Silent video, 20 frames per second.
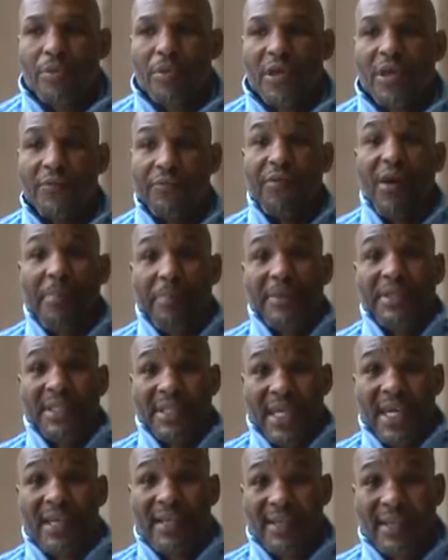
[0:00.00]
can
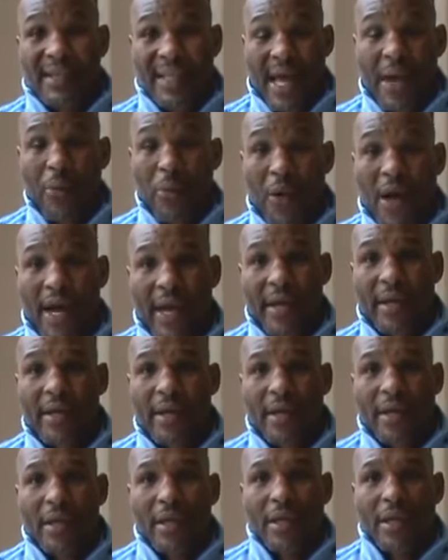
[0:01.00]
represent that way.
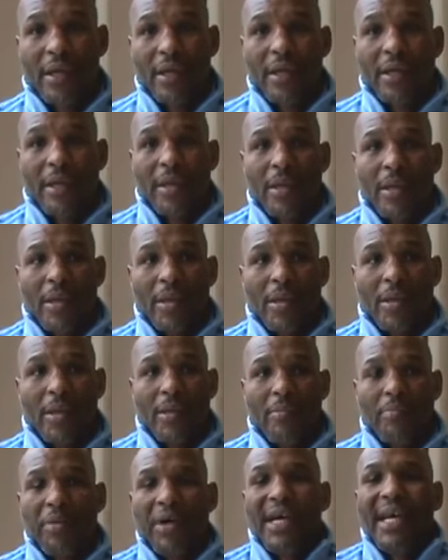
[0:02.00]

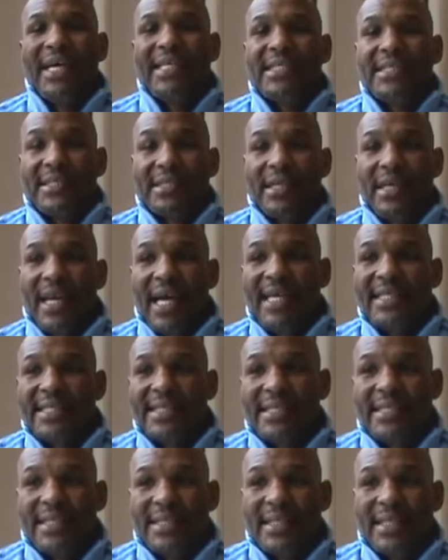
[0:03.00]
But let's
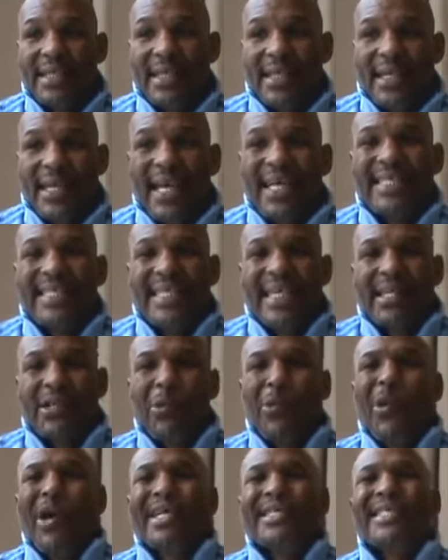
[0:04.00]
let's let's get
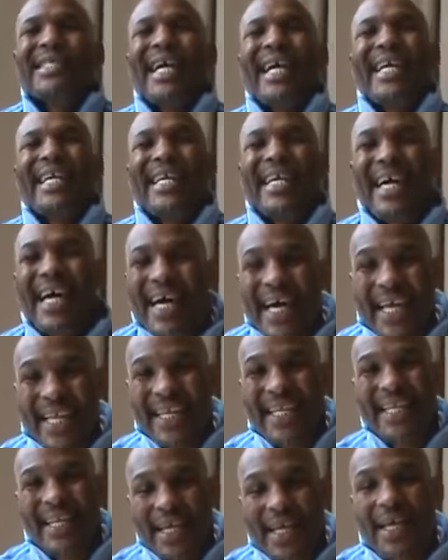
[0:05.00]
the ones that
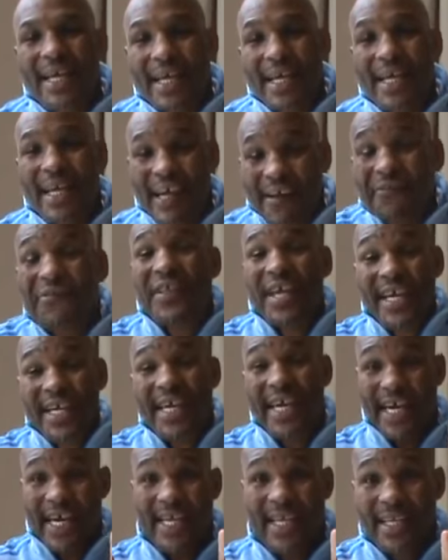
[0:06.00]
can, if they
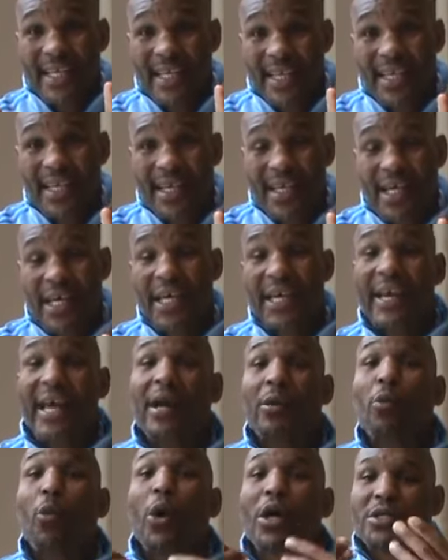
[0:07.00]
can, and
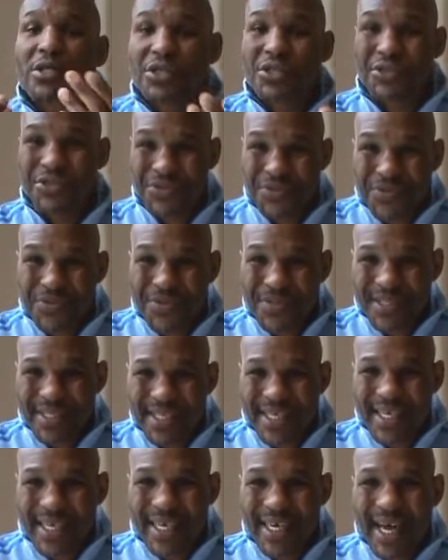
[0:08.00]
they want to.
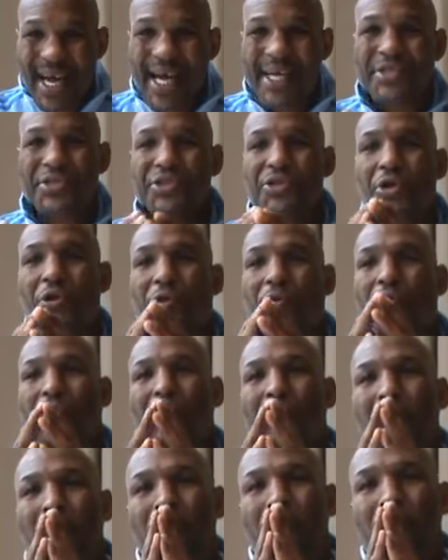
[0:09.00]
And so
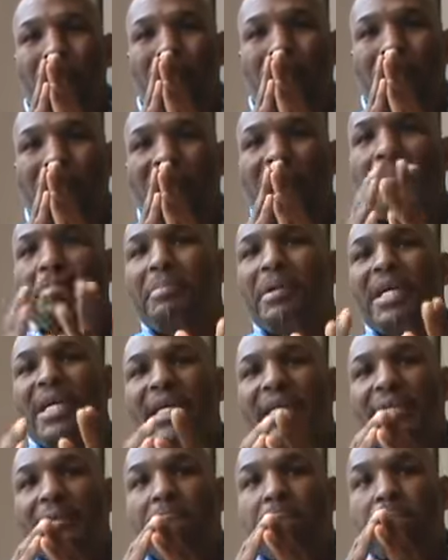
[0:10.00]
to
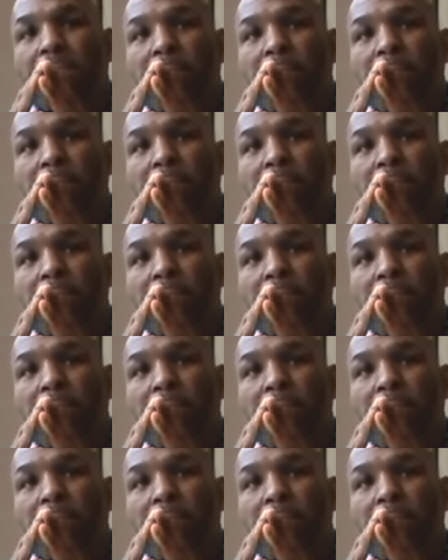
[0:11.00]
me,